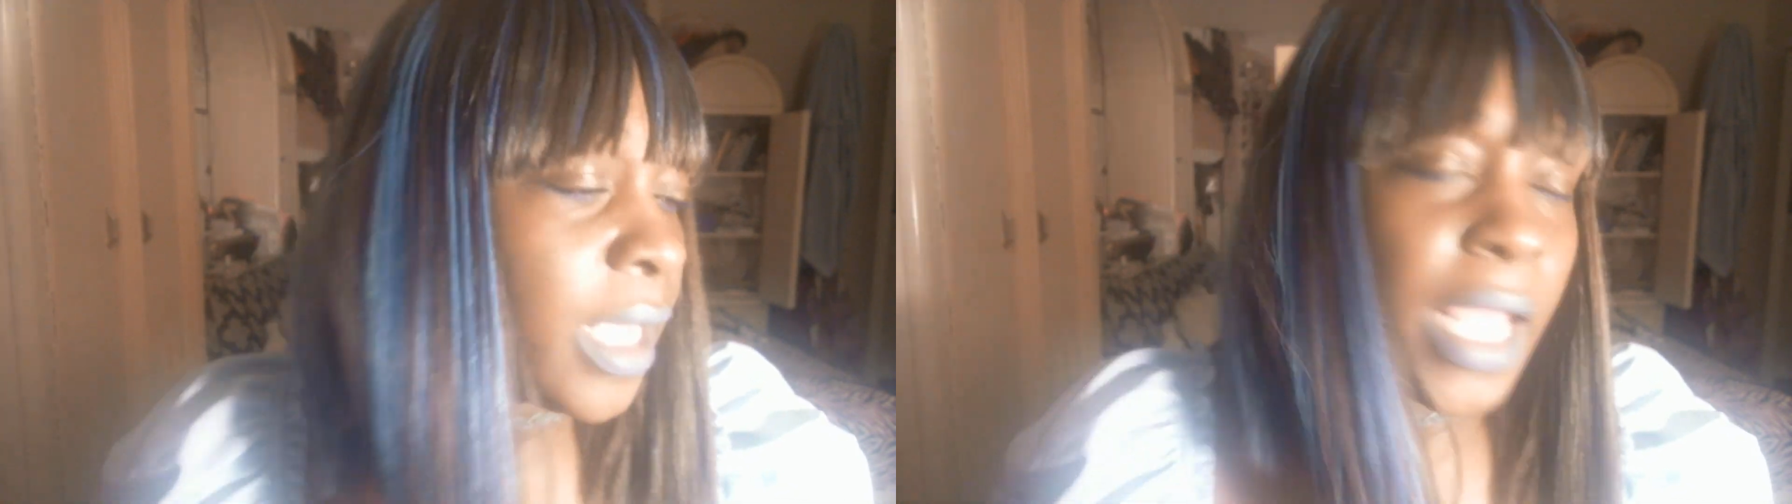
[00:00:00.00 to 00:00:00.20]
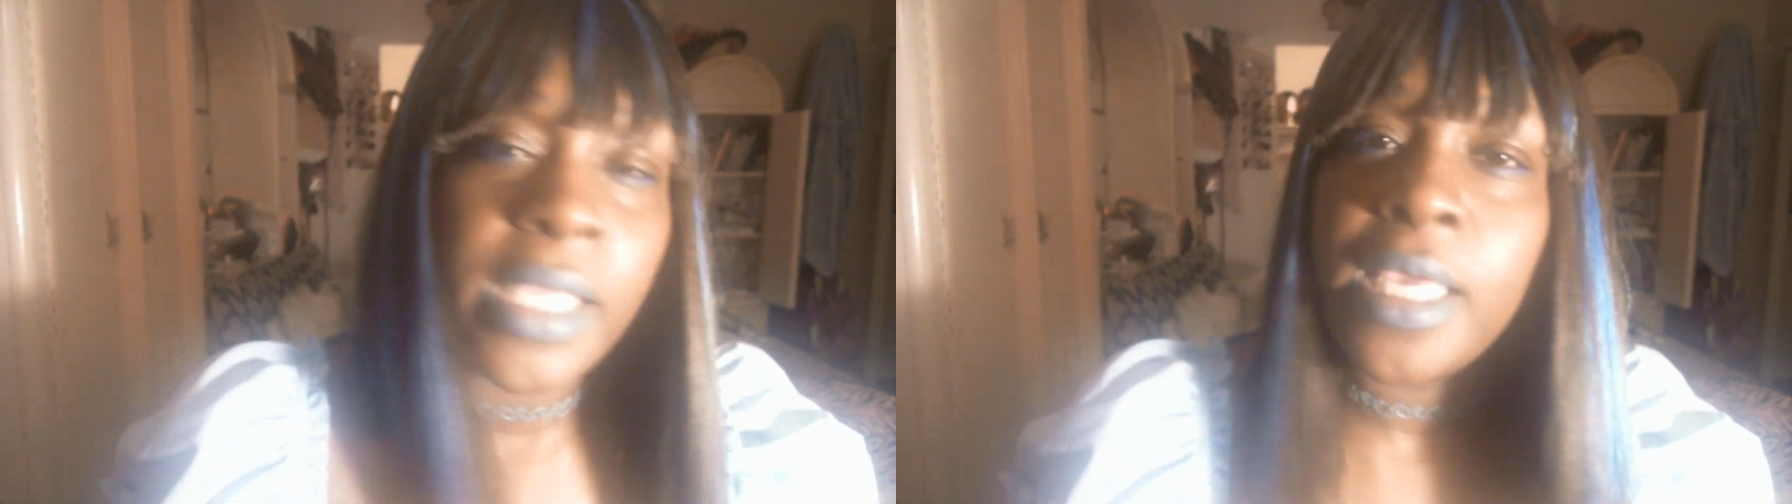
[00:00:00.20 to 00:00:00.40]

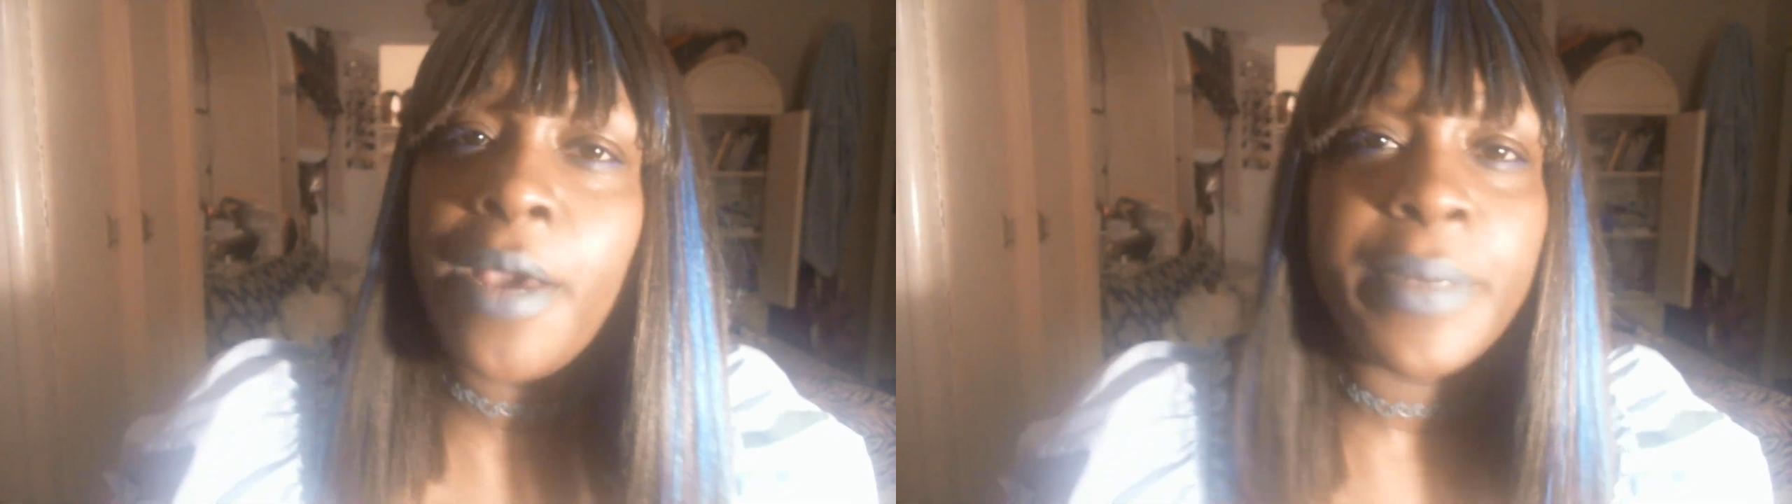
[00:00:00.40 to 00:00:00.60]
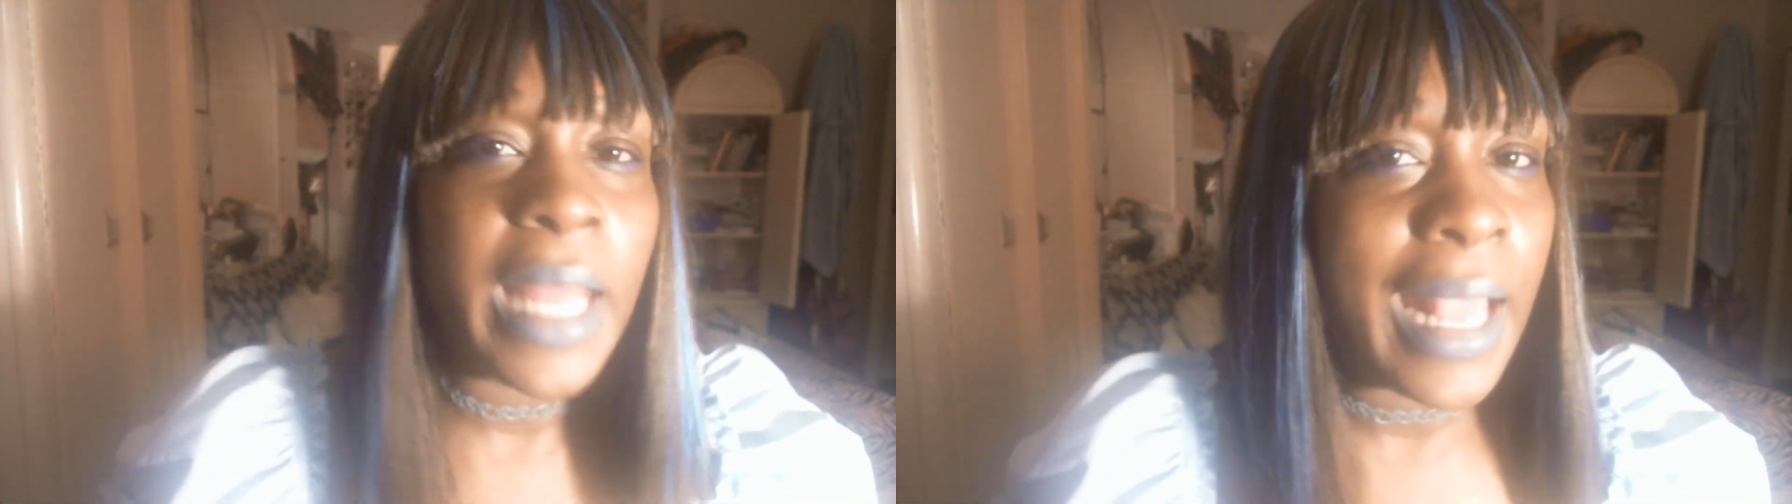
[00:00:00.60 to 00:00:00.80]
and
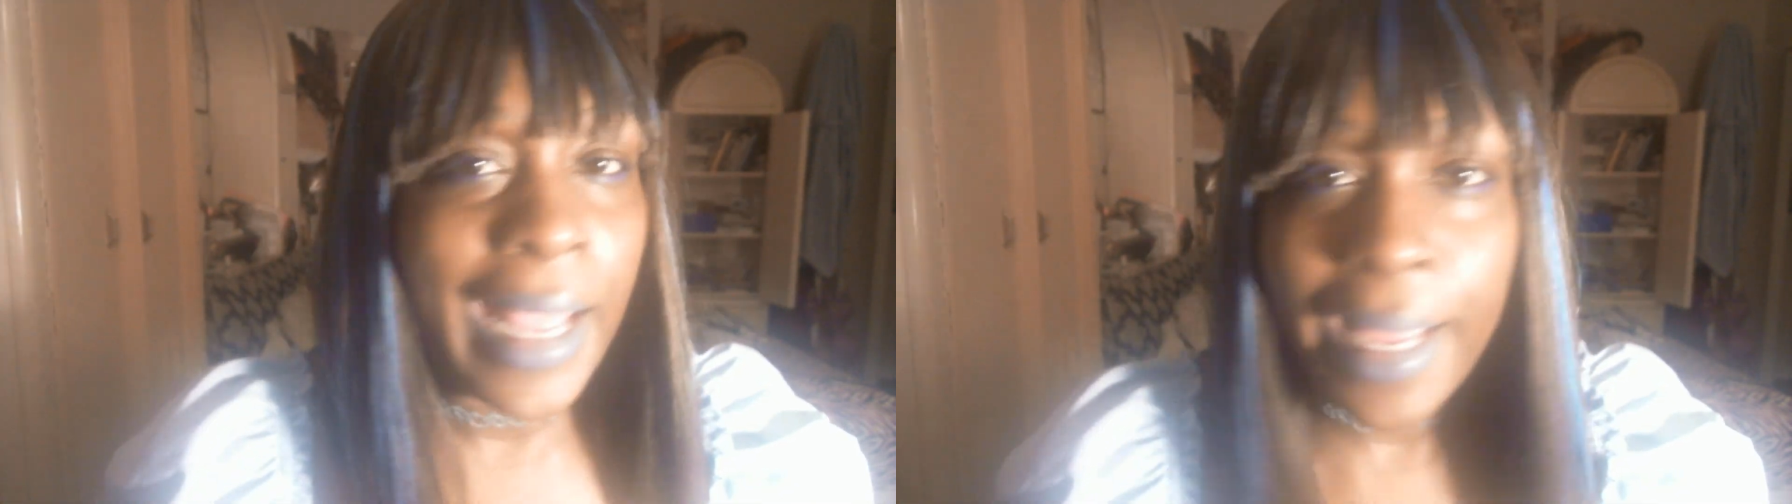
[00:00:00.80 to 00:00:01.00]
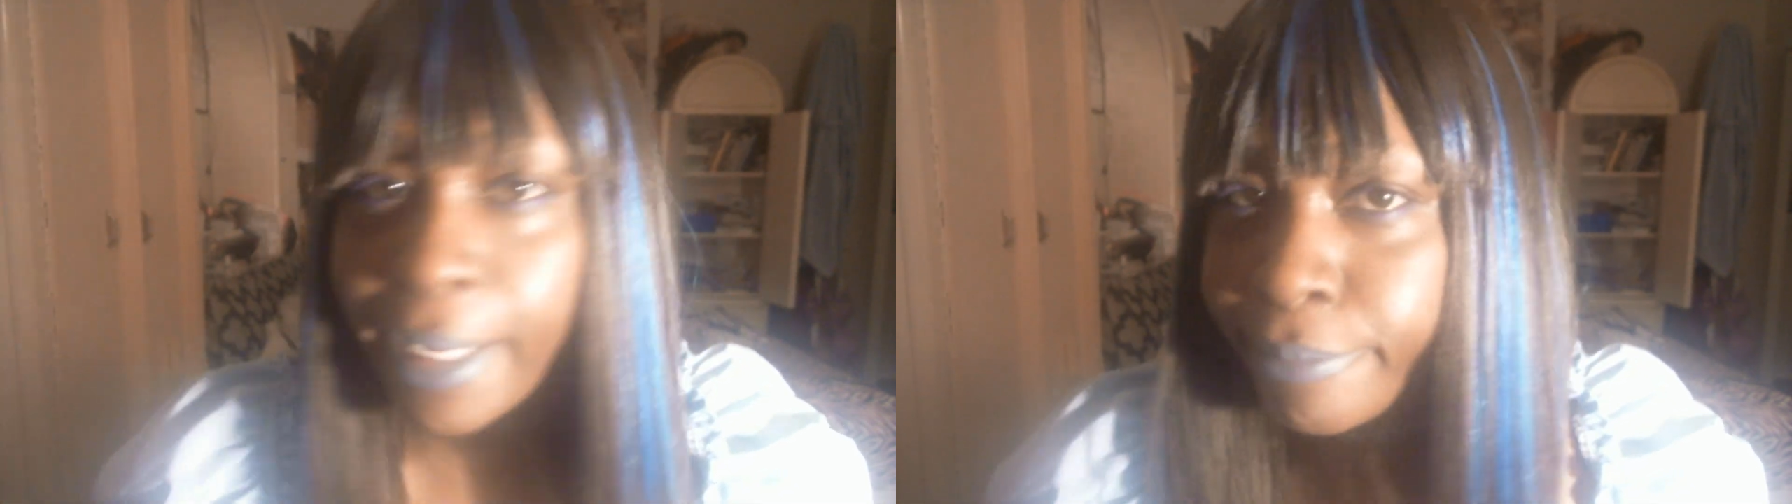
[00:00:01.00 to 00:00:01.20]
kept
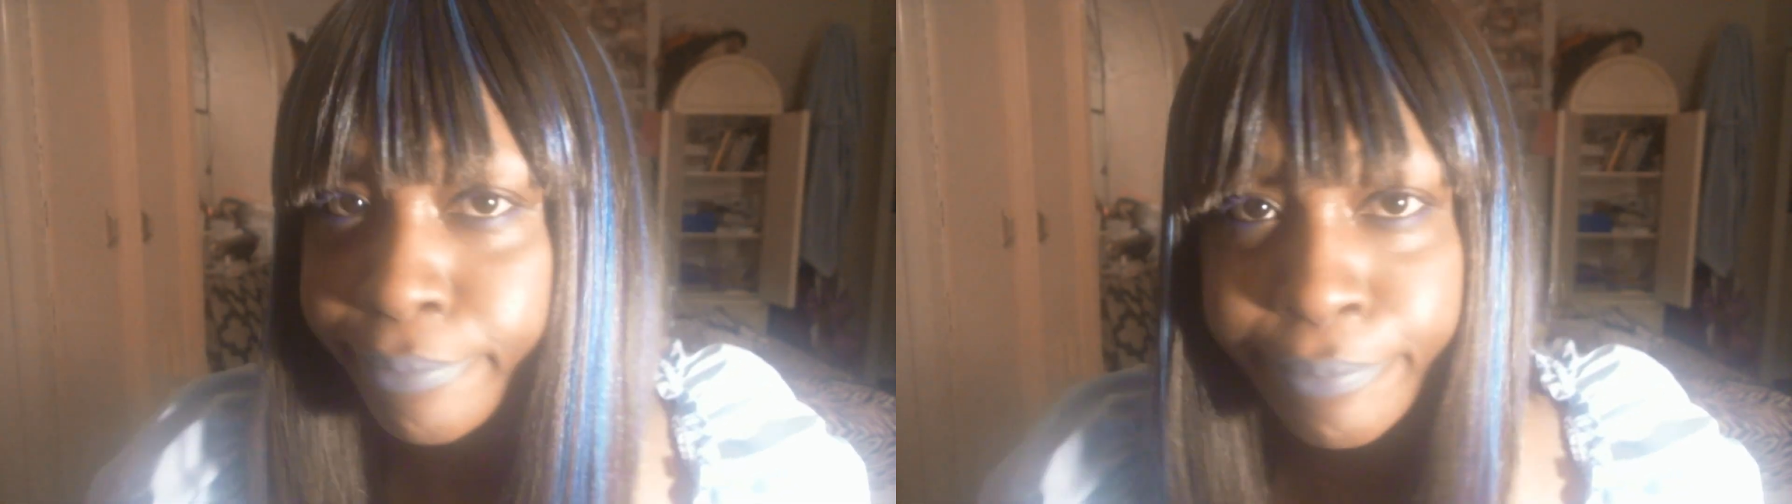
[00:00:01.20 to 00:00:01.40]
lying,